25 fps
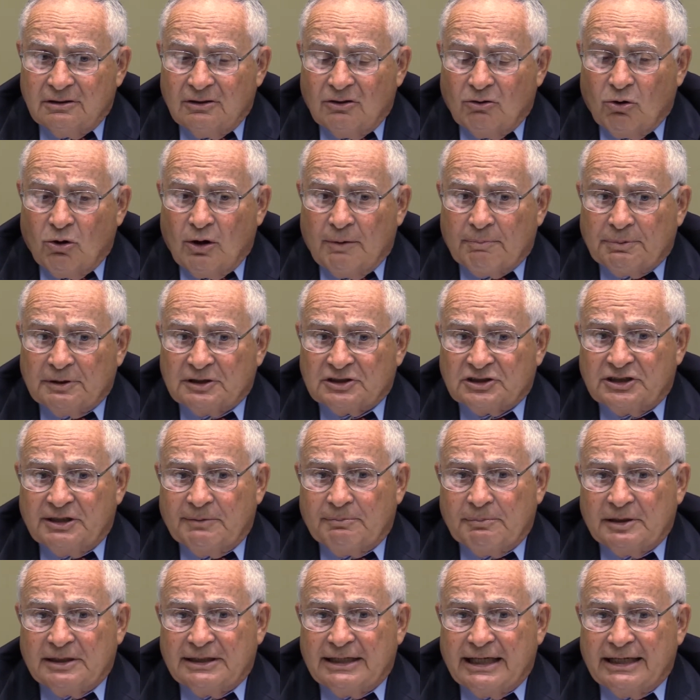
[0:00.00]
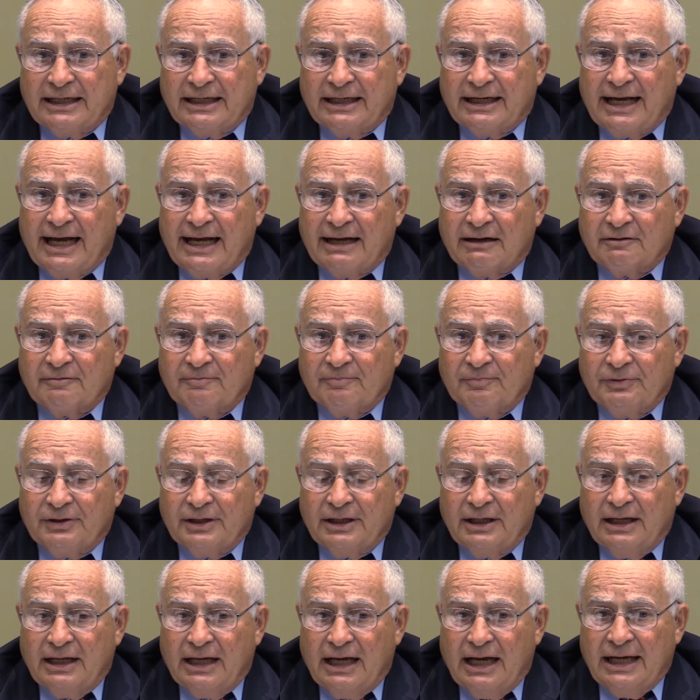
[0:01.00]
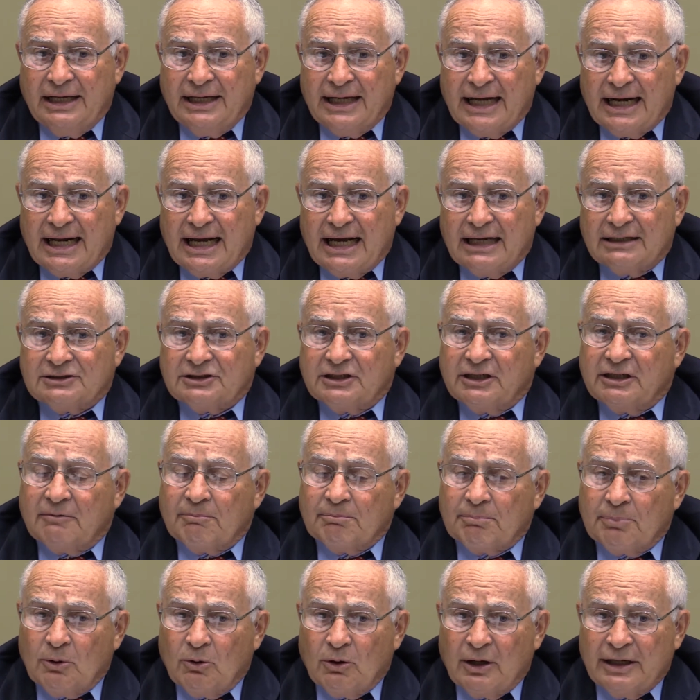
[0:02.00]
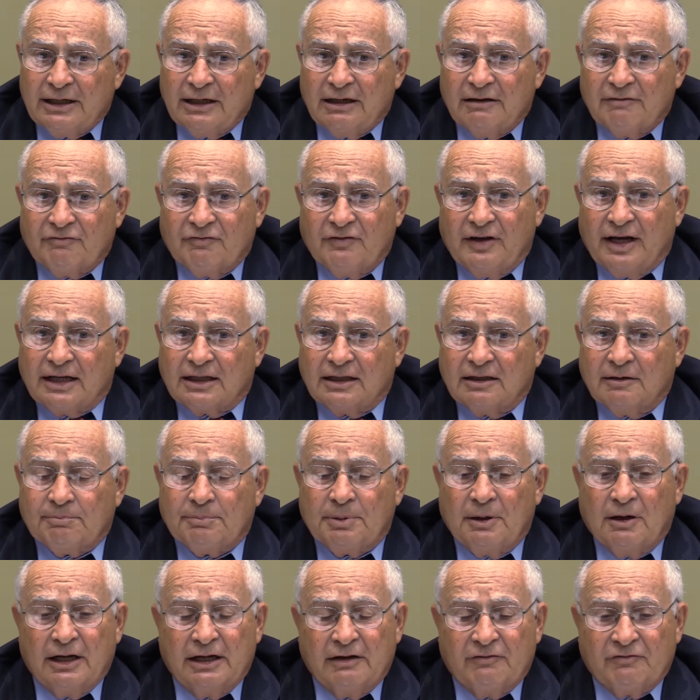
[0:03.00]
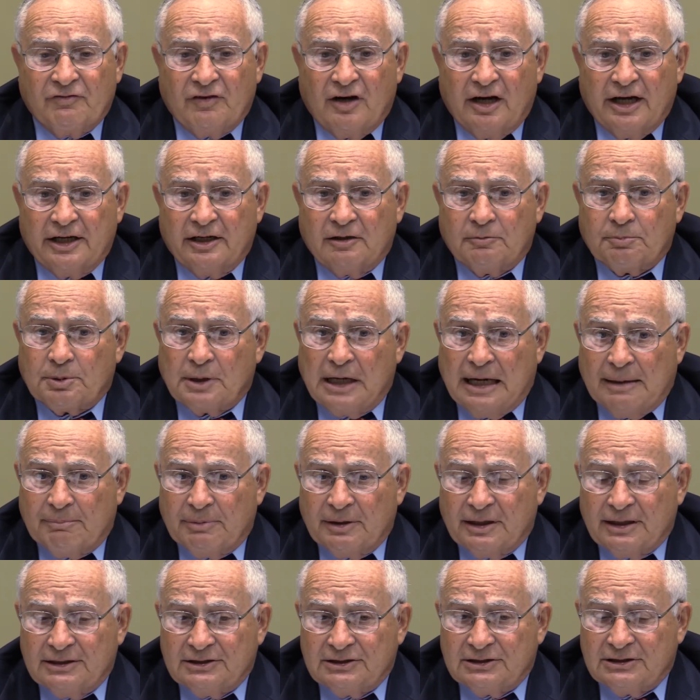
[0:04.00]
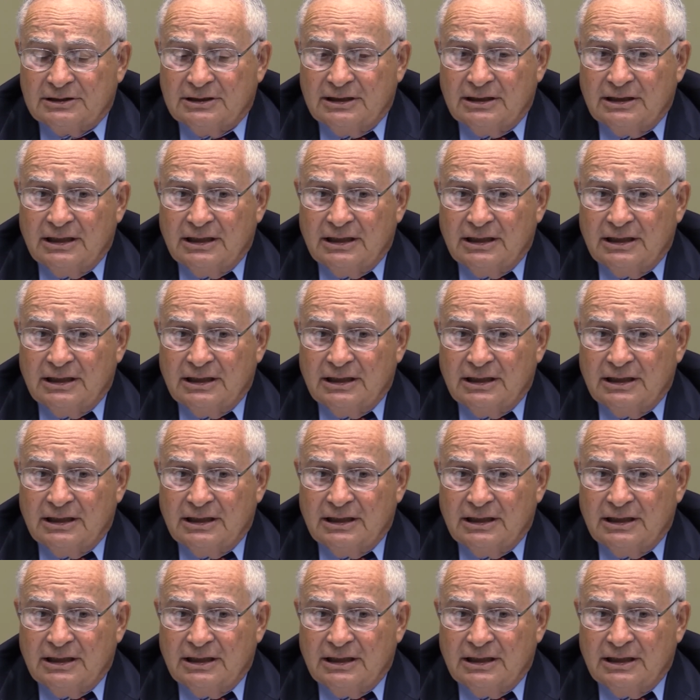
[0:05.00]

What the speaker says: or precipitated out, and that has an important effect upon the final properties,